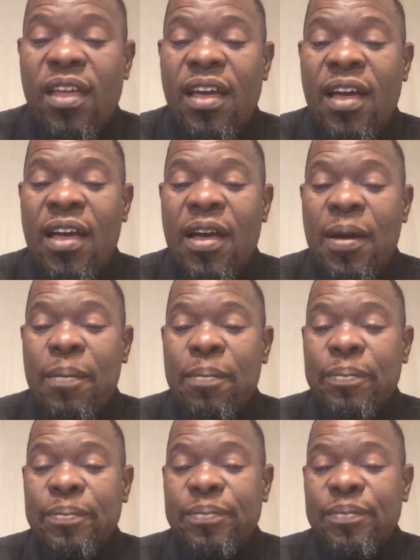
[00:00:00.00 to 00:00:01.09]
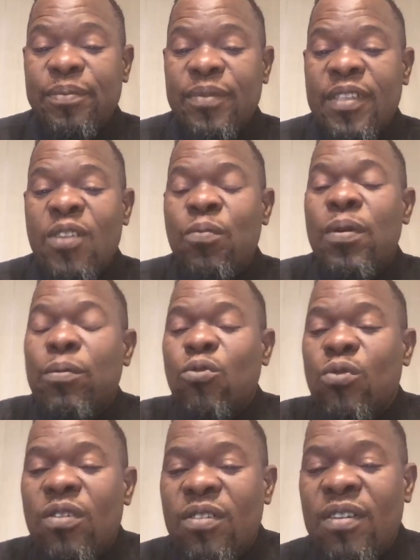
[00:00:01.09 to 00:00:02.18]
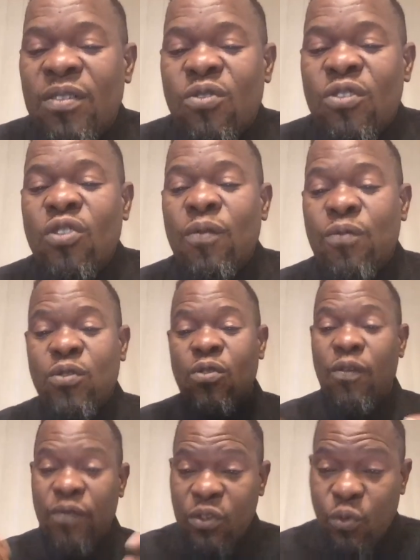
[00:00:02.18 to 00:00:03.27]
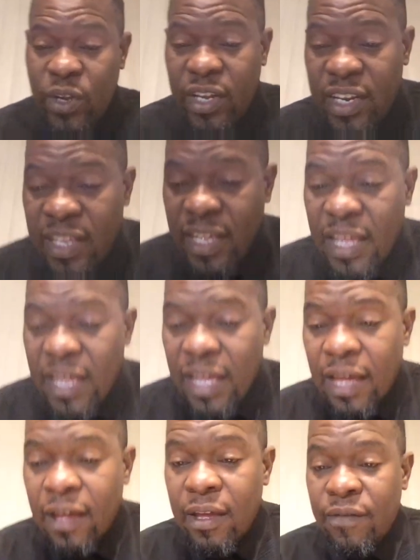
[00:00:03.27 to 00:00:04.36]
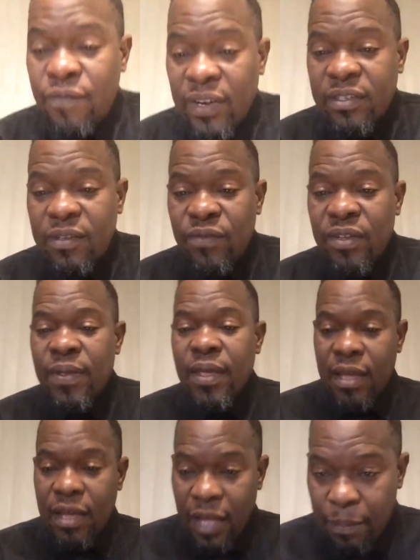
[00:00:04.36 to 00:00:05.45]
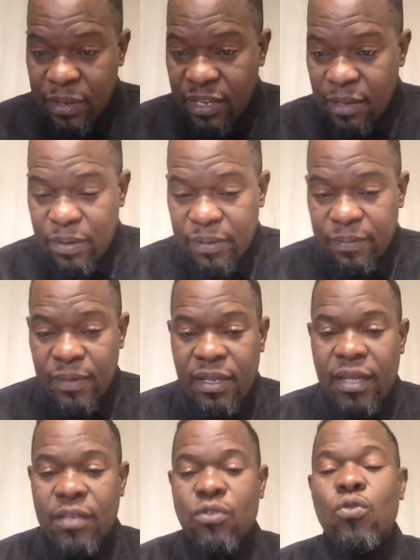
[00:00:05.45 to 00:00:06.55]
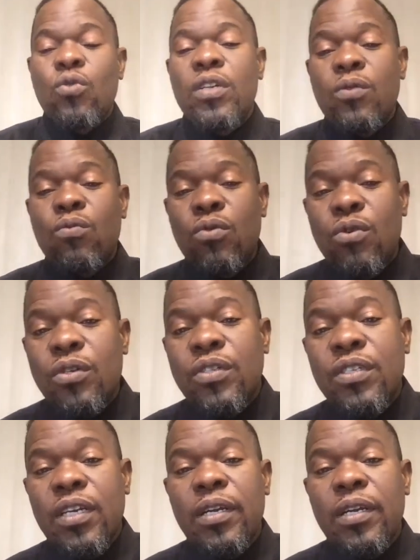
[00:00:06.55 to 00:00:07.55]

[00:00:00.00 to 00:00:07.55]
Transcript: they will be able to resolve those conflicts quickly, effectively, amicably, and so they would not